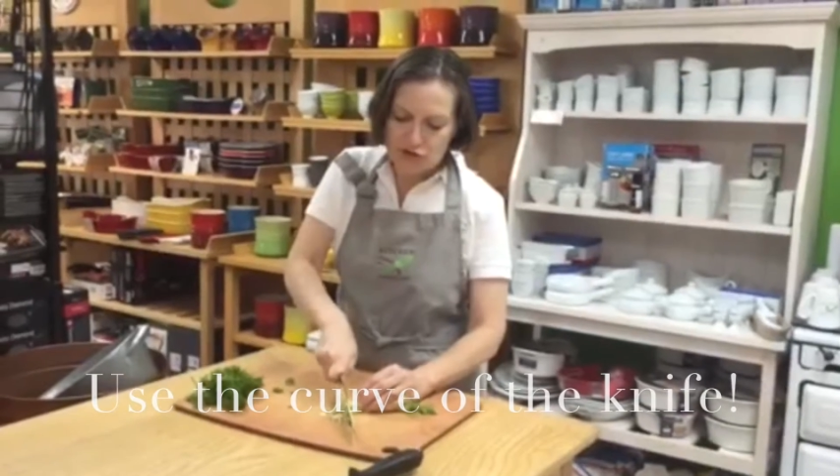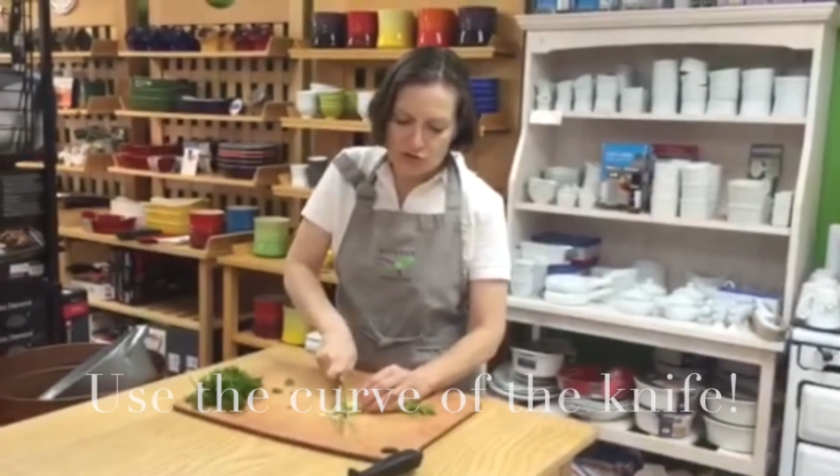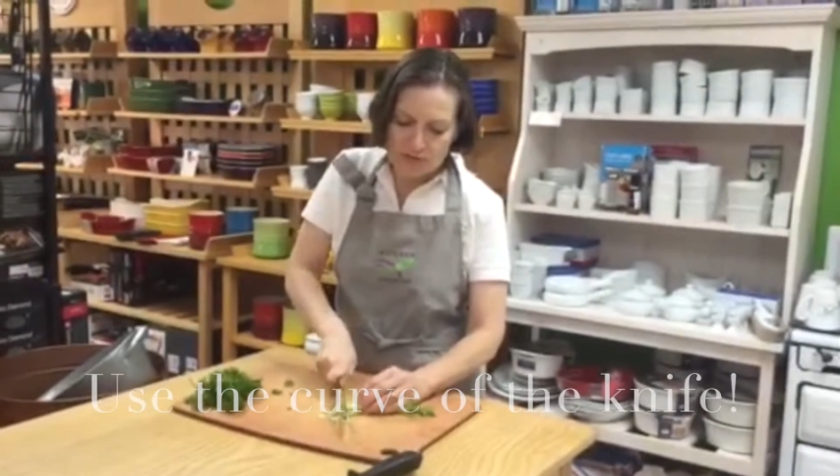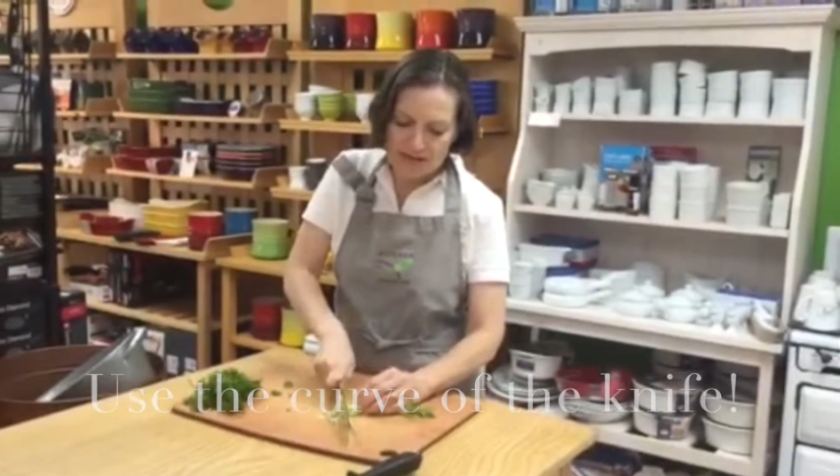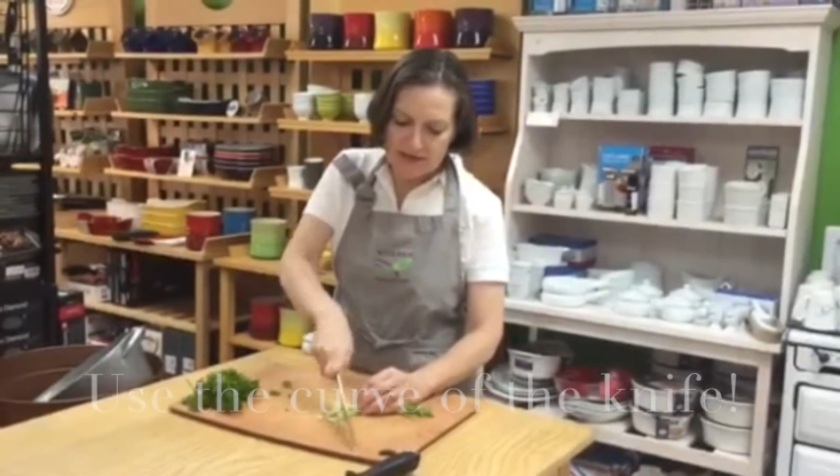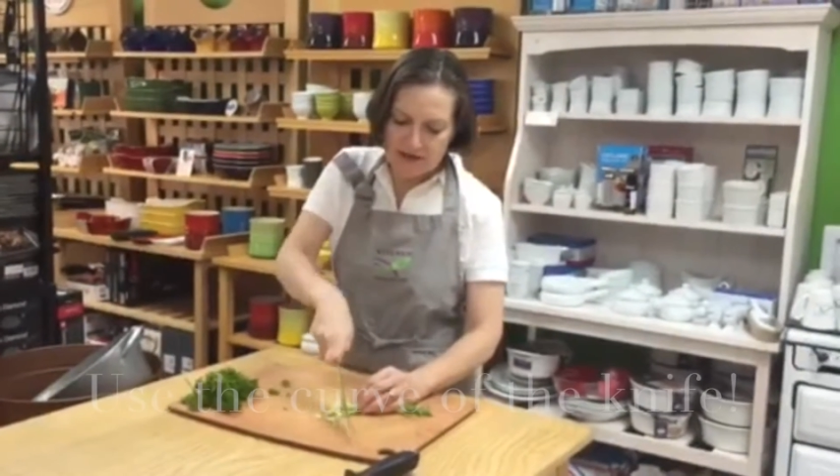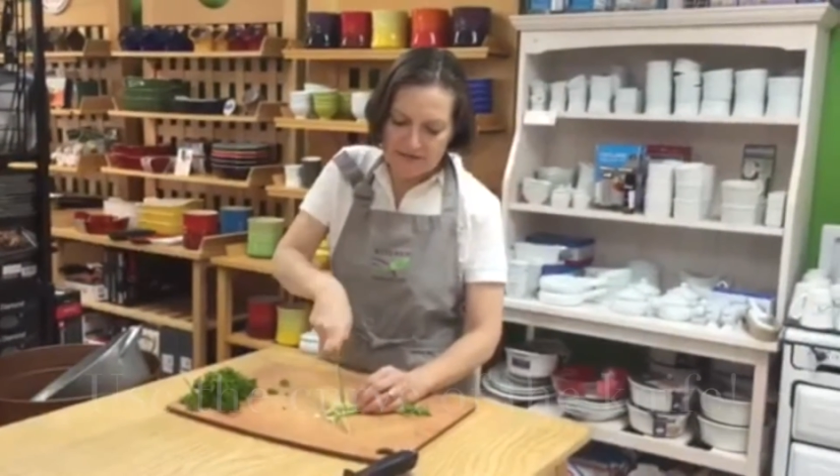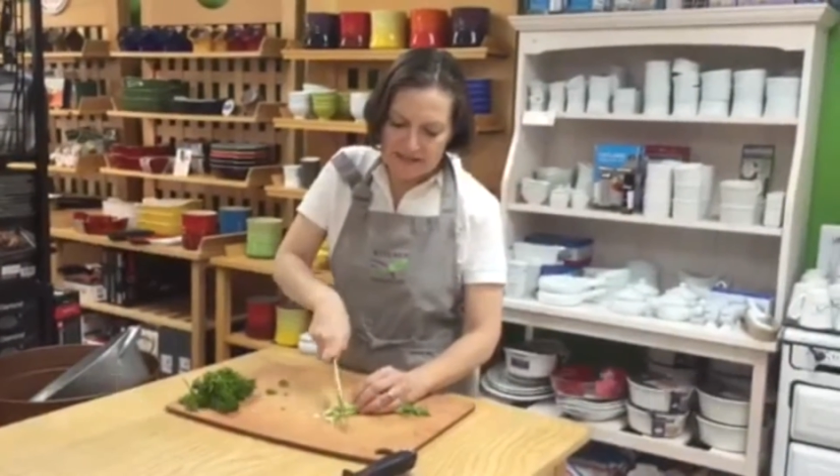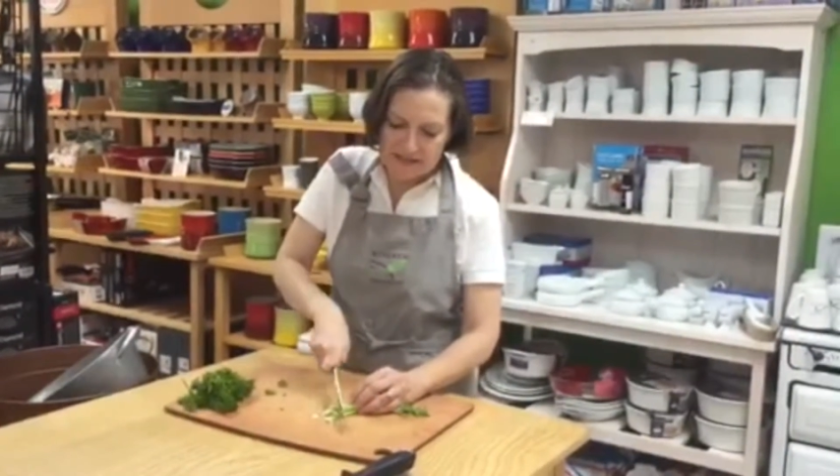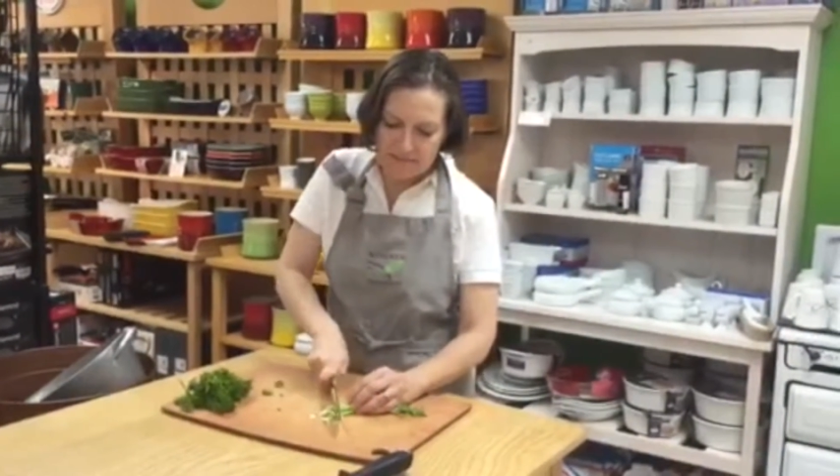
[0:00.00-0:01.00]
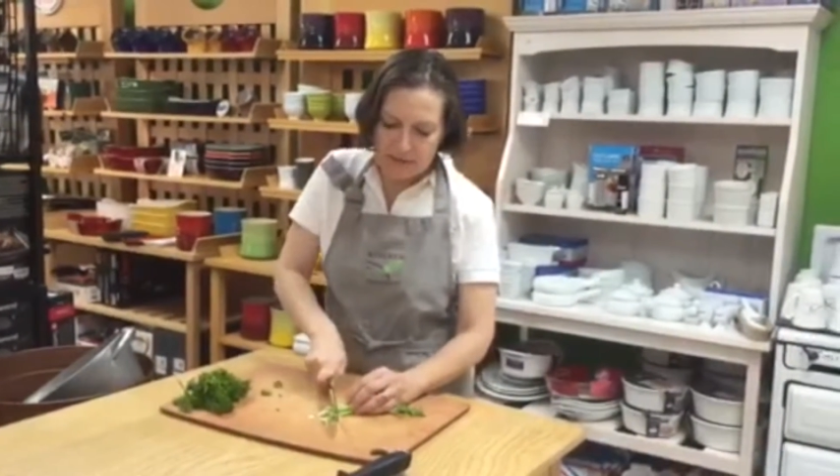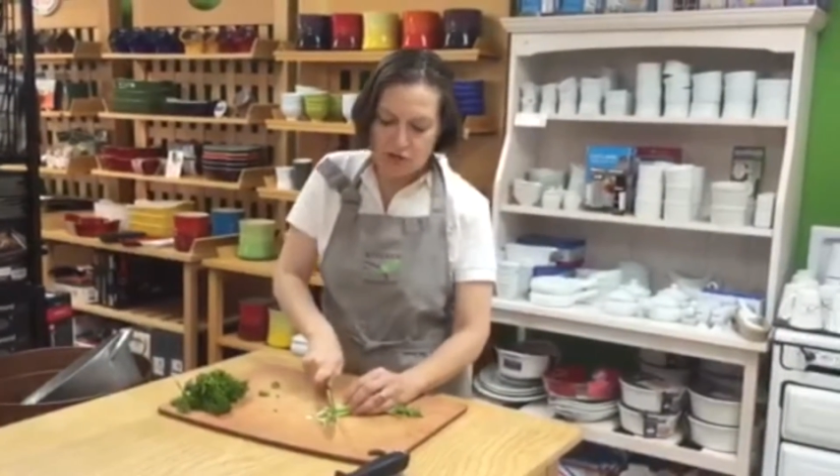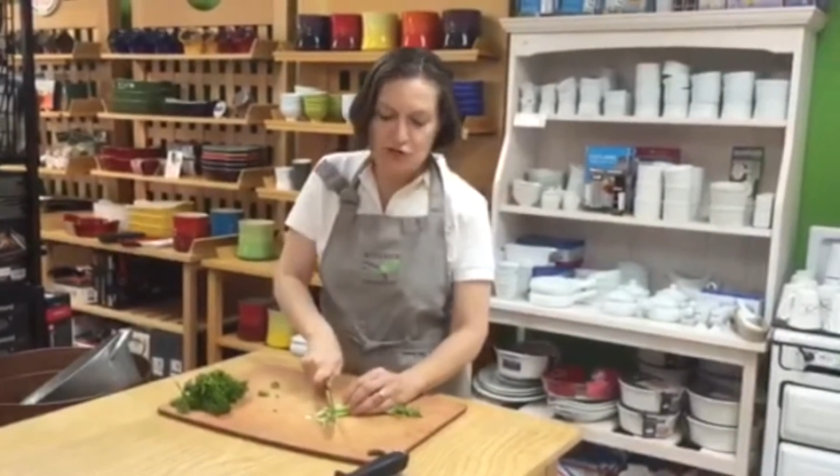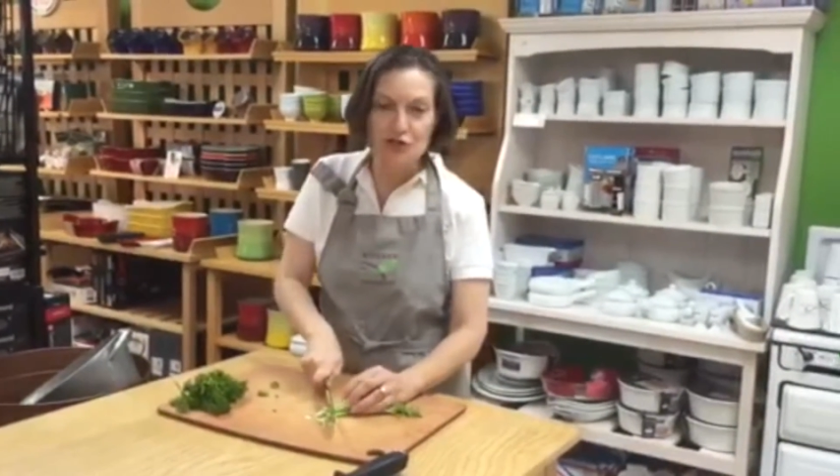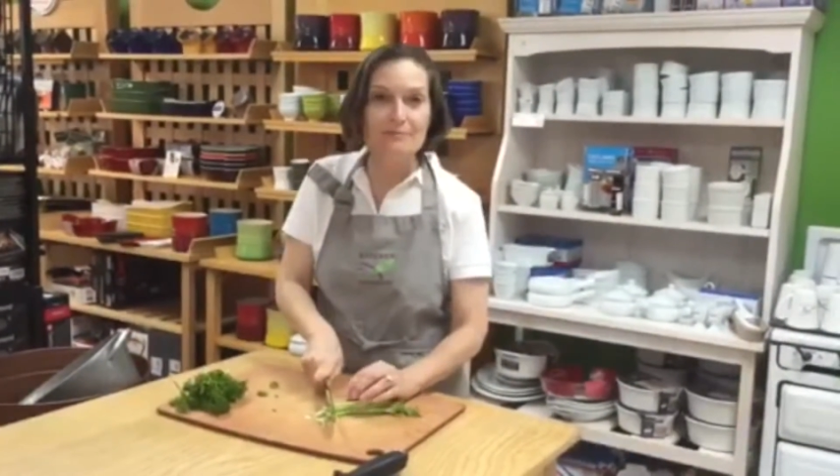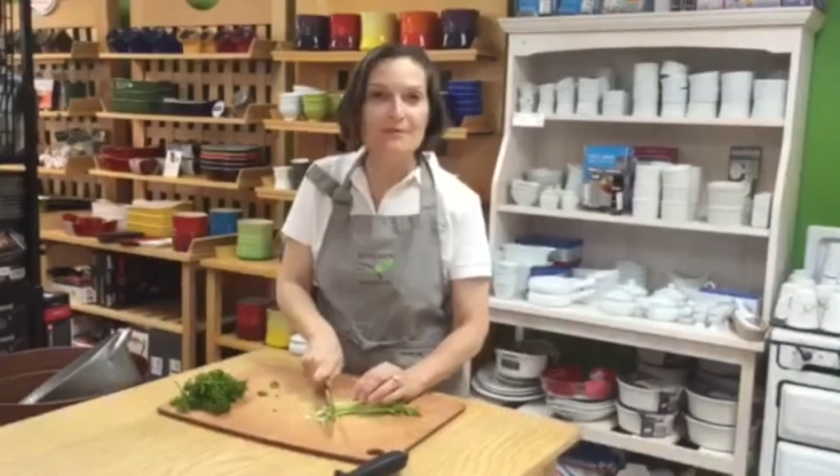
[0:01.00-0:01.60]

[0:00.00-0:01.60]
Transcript: doing on this motion,